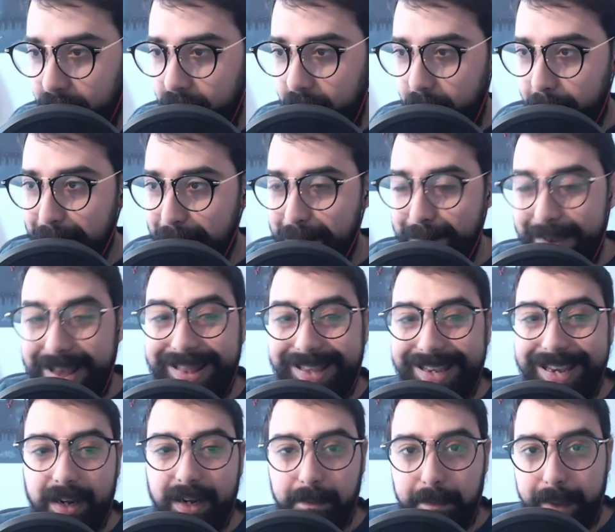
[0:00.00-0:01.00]
a
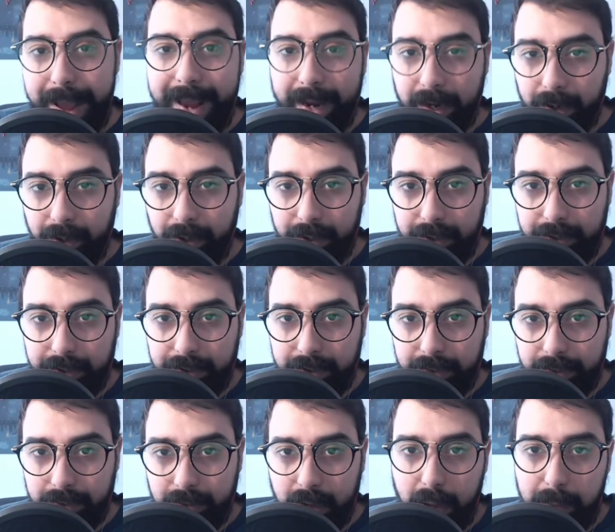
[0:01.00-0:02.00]
million bankers,
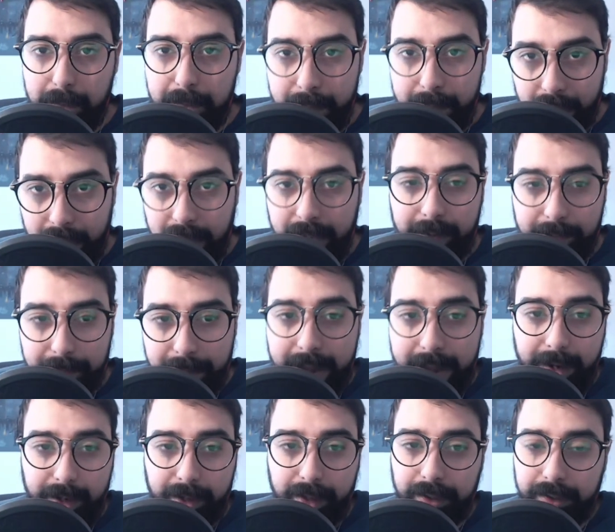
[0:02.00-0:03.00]
a million
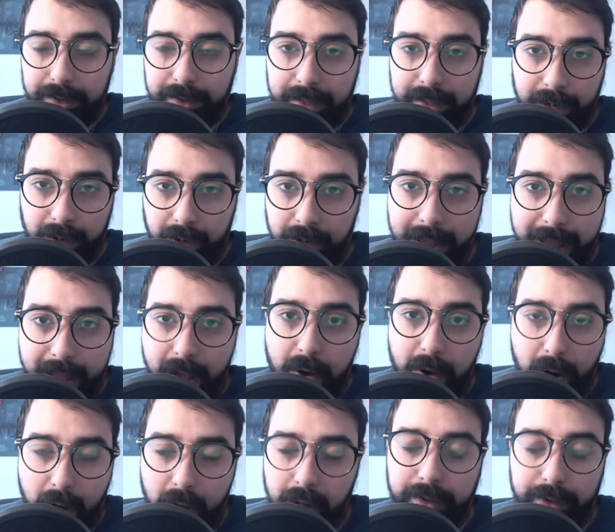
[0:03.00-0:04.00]
bankers that are now
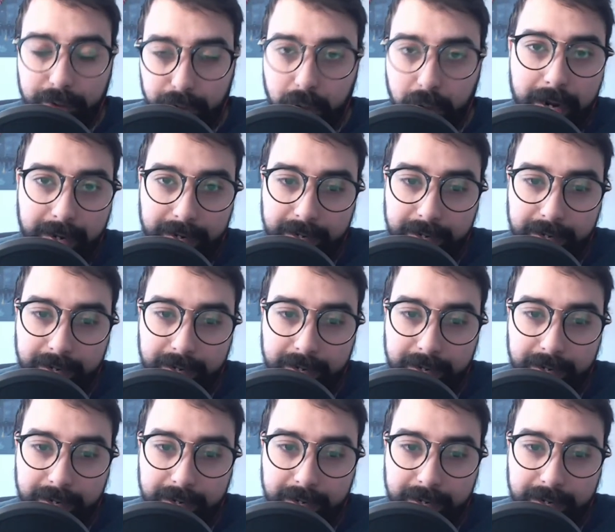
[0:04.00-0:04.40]
on strike in